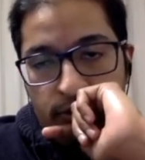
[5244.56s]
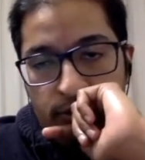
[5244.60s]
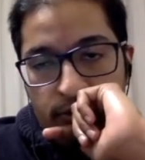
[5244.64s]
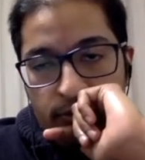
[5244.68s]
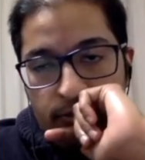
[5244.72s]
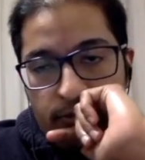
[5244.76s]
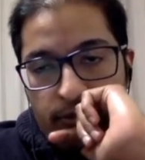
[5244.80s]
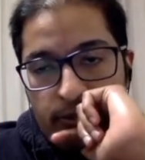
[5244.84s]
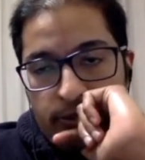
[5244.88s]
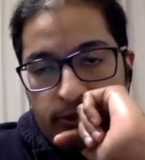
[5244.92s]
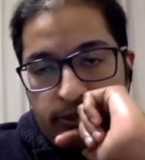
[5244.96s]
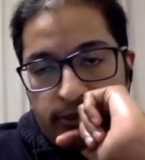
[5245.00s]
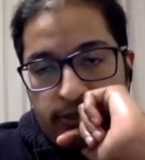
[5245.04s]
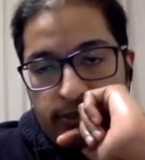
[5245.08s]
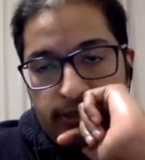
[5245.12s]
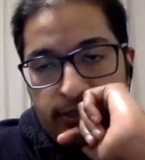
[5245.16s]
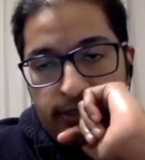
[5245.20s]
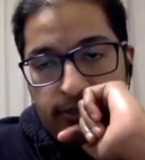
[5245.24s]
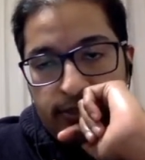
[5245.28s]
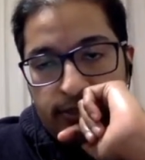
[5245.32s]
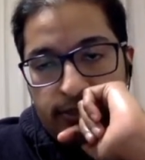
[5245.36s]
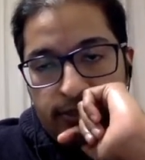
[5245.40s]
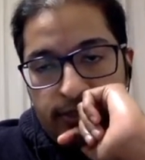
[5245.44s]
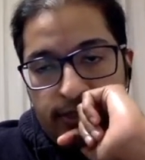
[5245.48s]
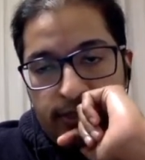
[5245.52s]
Because
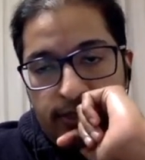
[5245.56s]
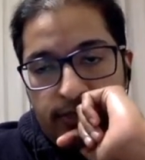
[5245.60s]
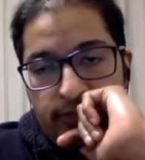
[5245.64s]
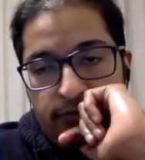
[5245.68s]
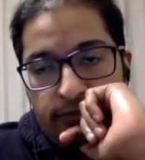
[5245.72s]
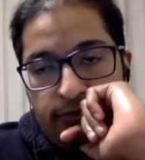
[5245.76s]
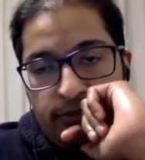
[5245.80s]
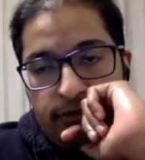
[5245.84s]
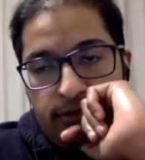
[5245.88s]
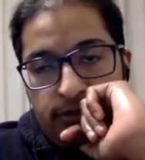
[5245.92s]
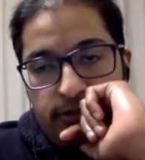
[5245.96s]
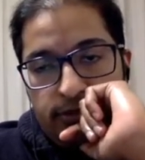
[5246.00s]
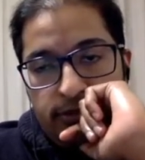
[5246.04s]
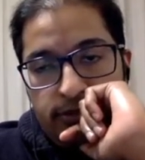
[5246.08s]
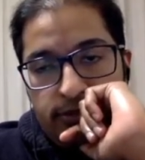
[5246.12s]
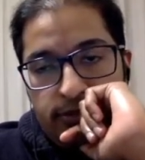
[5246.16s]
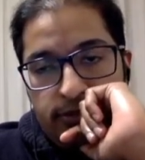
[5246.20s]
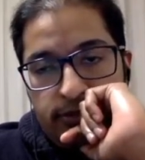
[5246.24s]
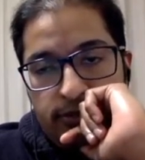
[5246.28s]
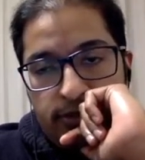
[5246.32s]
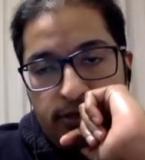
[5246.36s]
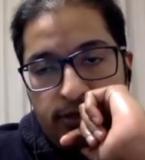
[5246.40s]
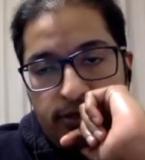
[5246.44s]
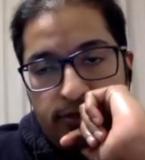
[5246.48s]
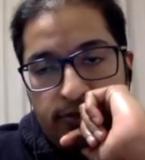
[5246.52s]
as I've
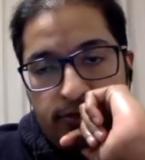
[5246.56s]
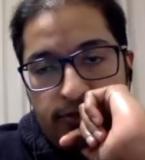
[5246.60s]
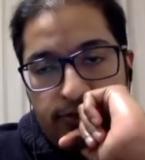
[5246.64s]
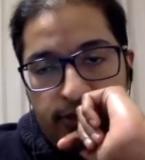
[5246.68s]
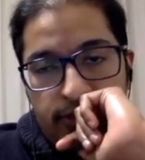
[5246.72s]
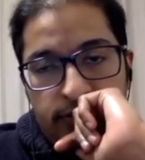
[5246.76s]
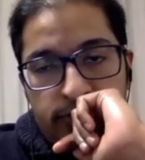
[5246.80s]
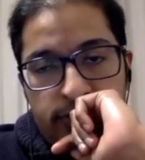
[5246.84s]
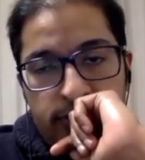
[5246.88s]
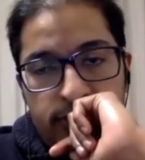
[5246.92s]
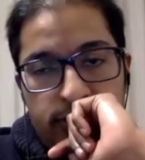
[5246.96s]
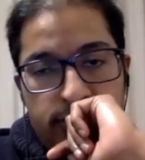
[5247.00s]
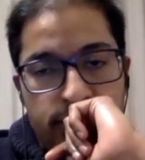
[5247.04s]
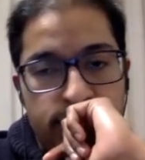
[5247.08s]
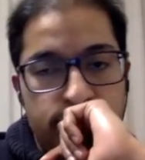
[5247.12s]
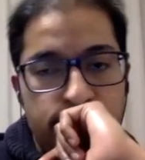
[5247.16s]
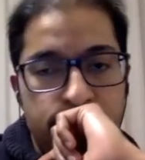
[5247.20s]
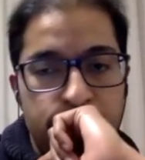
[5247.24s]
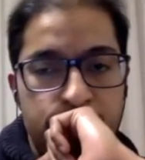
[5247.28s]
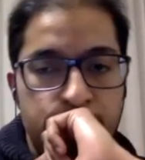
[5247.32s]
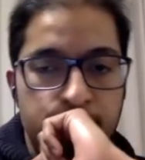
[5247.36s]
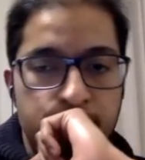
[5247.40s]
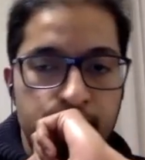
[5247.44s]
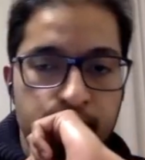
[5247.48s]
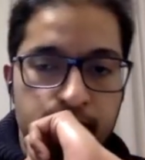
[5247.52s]
researched and found out,
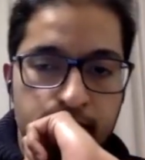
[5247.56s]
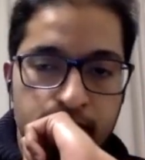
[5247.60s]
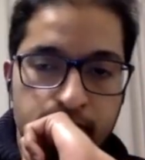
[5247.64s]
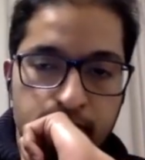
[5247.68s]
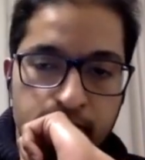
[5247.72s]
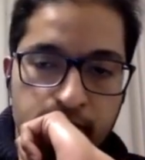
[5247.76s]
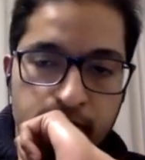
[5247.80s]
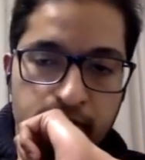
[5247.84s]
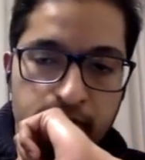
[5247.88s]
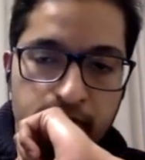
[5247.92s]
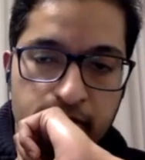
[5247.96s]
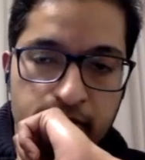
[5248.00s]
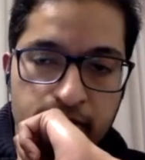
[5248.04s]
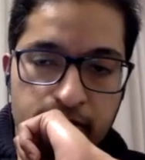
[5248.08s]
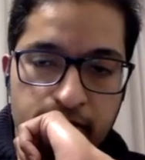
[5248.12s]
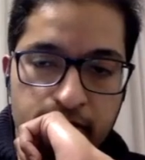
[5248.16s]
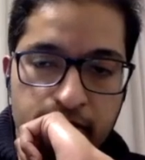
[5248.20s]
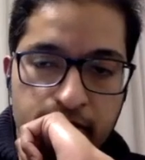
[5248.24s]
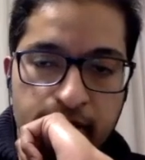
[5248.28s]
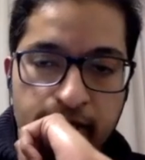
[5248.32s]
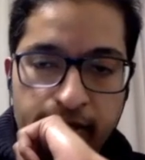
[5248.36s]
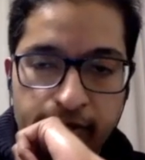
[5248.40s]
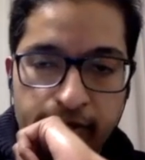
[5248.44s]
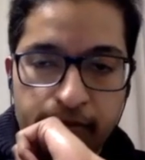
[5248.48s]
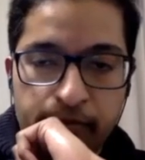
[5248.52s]

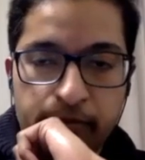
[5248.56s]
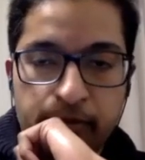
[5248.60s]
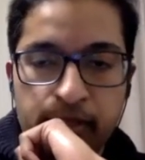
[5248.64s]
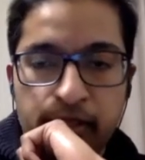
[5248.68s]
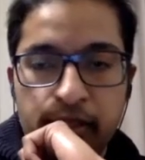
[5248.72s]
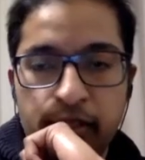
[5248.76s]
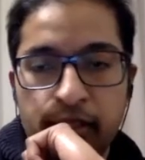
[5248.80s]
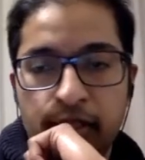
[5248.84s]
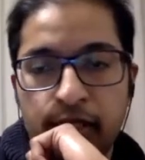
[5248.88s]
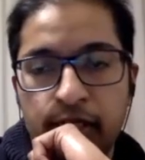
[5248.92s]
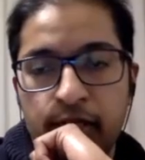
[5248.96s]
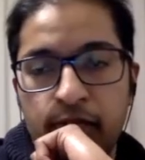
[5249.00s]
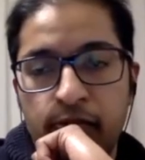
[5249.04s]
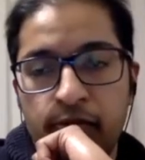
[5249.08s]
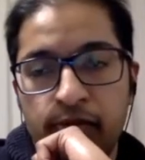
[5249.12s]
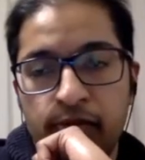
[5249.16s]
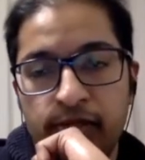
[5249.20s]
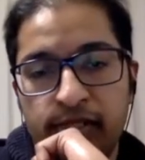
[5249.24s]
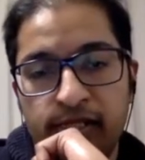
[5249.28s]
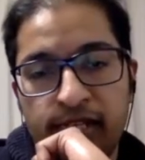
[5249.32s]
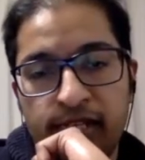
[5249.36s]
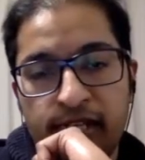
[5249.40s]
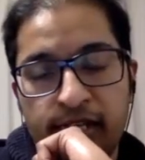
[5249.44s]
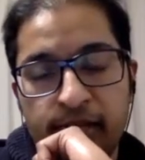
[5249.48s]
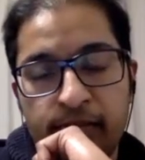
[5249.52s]
karma can
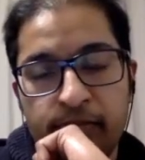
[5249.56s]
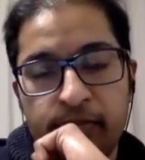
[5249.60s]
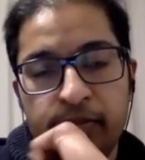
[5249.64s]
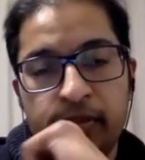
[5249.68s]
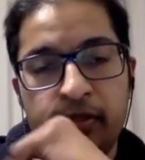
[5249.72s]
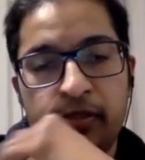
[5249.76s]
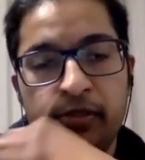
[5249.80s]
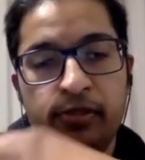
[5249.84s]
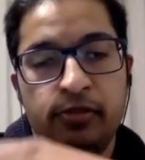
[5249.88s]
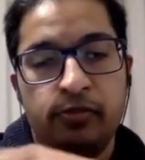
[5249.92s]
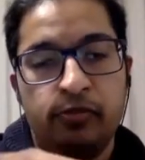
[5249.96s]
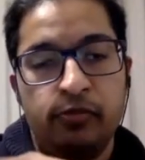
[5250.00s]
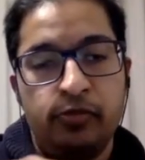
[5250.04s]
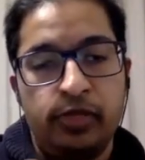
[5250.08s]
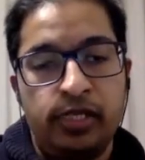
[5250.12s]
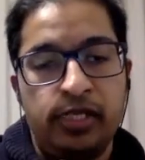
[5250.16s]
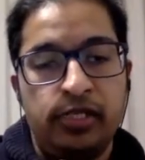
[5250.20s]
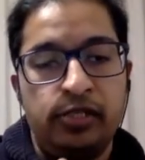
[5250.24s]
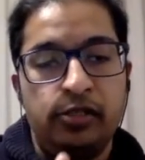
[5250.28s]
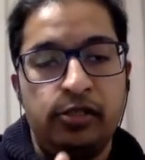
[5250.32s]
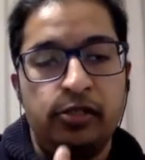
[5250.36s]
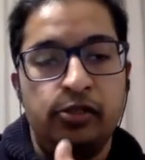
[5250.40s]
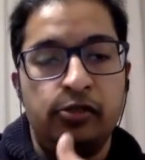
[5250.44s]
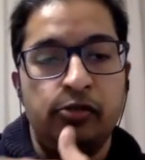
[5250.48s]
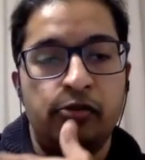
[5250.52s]
only happen
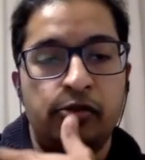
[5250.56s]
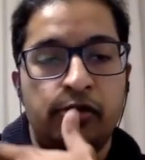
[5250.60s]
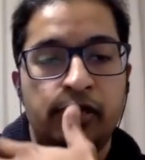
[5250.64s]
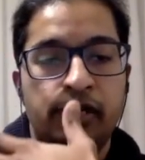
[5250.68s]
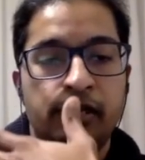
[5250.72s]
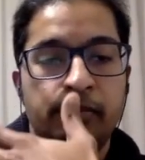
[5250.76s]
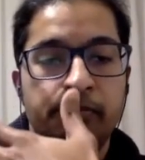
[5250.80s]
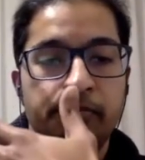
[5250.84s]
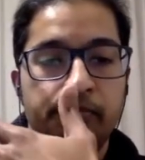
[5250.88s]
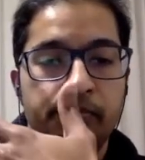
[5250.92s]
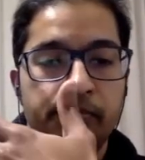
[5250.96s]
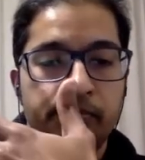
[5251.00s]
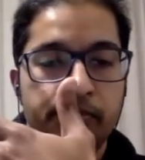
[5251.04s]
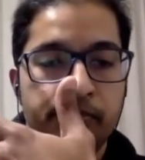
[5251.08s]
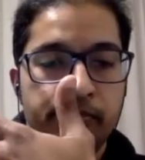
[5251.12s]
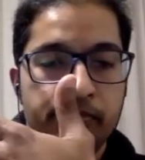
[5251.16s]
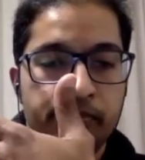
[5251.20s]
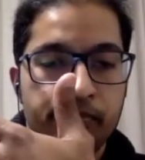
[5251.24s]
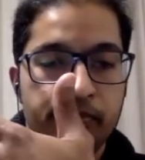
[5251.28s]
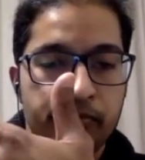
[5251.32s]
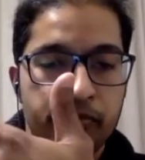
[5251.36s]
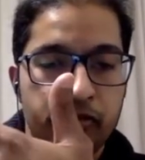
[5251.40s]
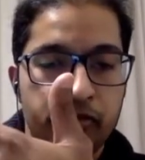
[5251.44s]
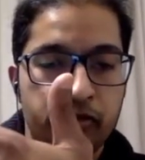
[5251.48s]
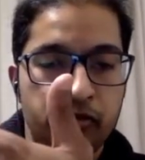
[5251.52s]
when you rub
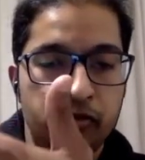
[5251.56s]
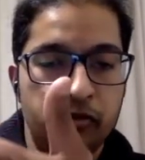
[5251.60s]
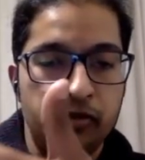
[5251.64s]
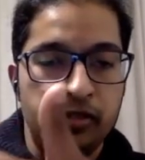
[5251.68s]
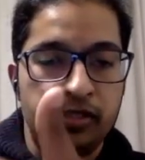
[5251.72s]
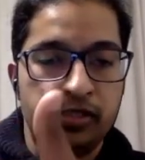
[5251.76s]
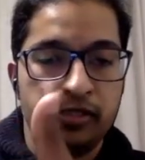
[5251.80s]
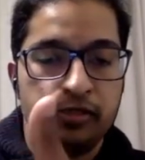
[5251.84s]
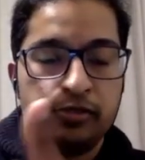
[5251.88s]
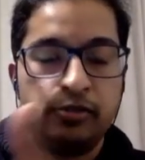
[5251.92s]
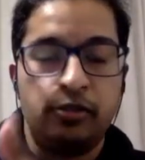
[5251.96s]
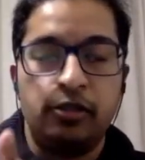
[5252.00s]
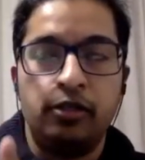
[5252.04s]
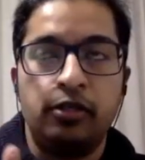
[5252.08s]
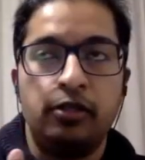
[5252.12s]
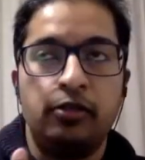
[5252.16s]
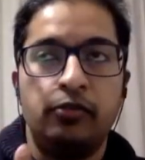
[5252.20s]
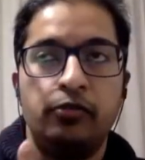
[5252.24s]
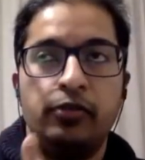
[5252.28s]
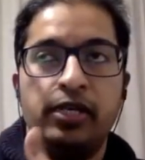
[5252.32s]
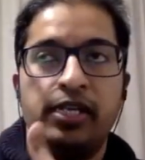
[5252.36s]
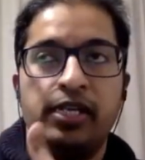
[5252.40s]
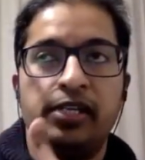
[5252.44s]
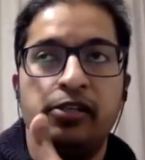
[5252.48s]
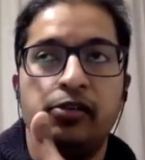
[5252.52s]
shoulders or
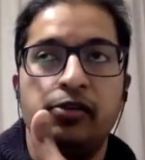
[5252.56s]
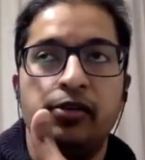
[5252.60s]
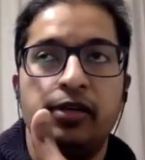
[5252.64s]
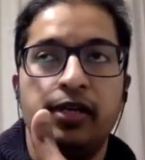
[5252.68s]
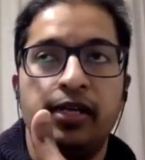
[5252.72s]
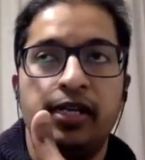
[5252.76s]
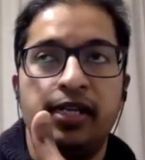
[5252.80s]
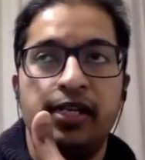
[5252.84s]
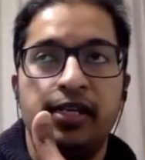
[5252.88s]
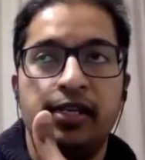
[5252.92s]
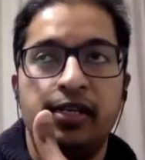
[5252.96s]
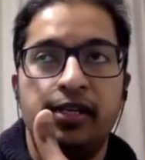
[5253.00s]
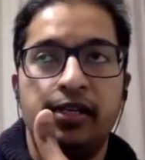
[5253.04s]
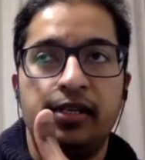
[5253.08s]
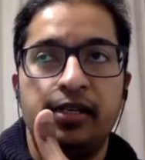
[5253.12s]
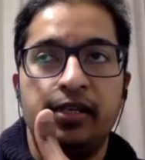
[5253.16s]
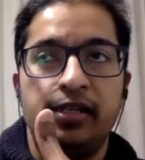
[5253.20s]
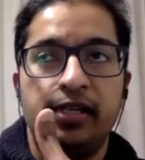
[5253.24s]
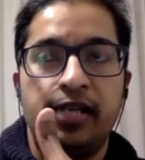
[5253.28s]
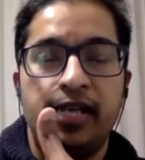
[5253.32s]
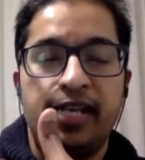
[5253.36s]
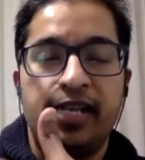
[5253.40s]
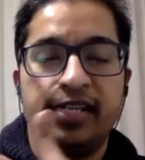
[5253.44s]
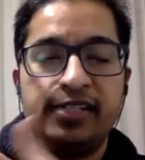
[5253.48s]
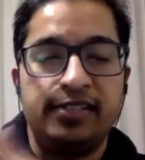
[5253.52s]
when you
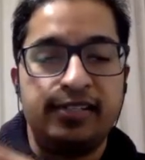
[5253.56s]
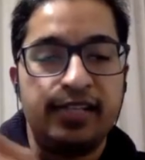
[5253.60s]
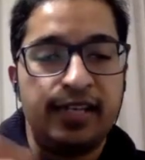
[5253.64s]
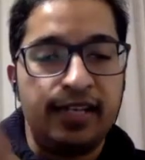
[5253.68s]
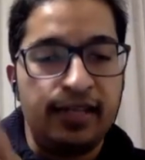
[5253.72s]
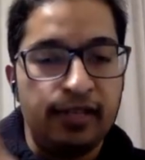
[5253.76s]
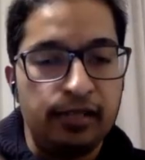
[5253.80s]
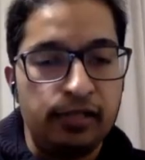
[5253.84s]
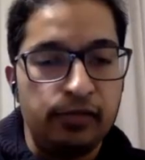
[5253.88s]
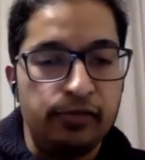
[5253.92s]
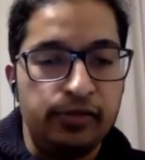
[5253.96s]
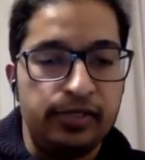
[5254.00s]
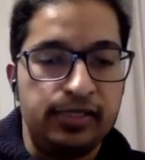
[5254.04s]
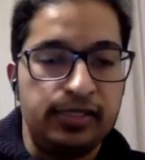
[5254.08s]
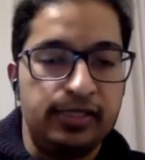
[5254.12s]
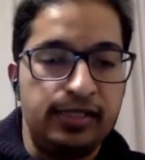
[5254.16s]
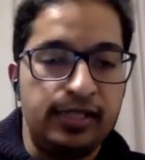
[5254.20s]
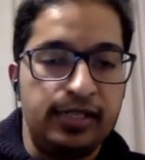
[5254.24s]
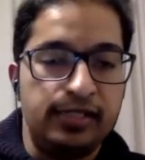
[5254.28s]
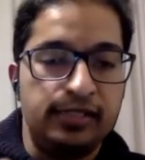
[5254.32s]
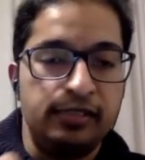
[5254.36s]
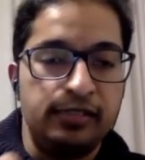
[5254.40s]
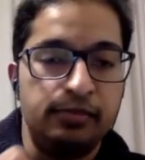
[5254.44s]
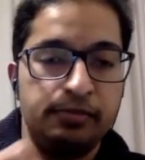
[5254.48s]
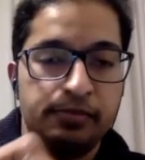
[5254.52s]
entangle with
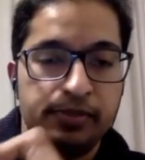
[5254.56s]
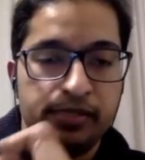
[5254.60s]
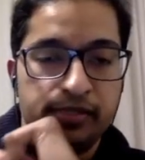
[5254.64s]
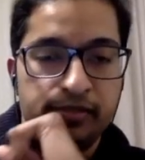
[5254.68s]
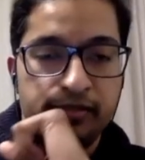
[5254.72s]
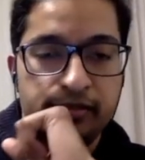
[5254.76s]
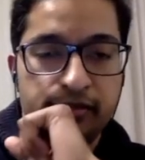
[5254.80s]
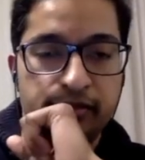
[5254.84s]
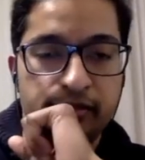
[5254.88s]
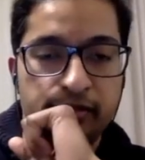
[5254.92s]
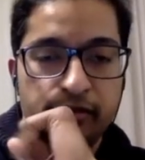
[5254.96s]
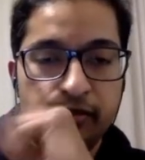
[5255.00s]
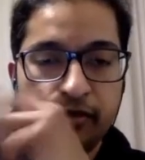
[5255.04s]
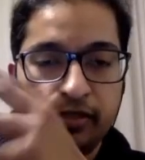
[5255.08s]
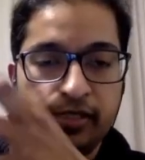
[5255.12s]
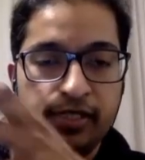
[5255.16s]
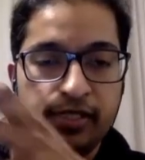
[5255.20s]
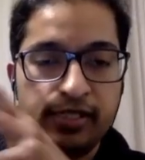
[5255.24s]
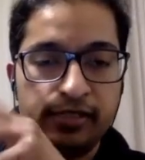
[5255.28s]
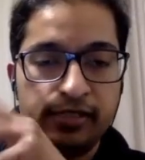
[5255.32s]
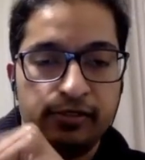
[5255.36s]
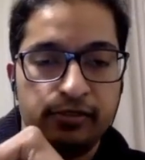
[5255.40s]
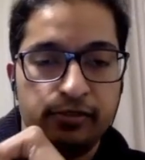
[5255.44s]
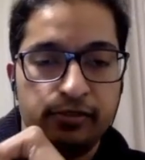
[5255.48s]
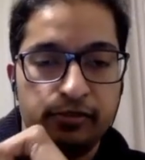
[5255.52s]
another person or
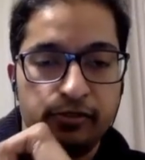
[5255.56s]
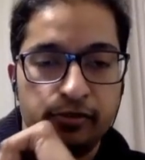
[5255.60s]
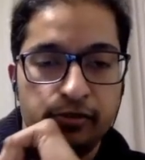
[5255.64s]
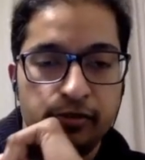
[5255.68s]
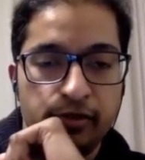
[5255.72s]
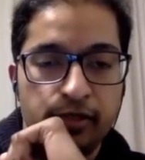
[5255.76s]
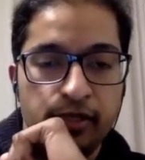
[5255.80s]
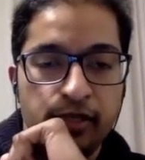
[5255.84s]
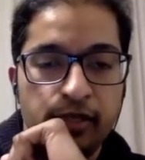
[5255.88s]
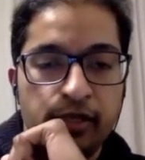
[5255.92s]
another soul.